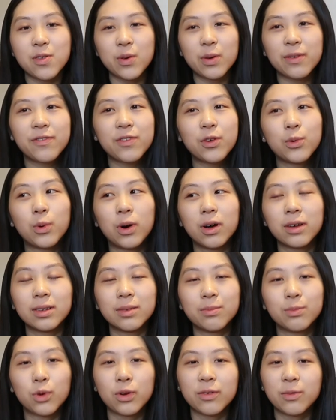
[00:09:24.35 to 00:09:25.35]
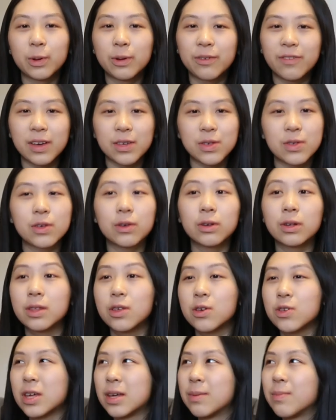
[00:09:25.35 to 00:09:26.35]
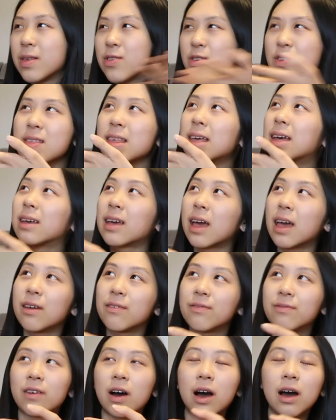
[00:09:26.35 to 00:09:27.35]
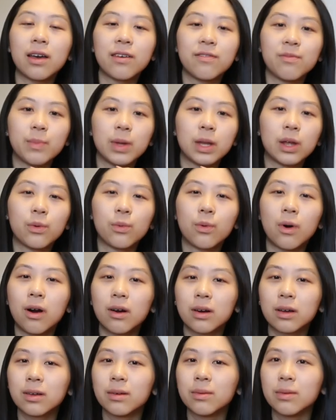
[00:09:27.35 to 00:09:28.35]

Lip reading: So if you want more motivation to go to the gym, it's just like a 5-minute walk.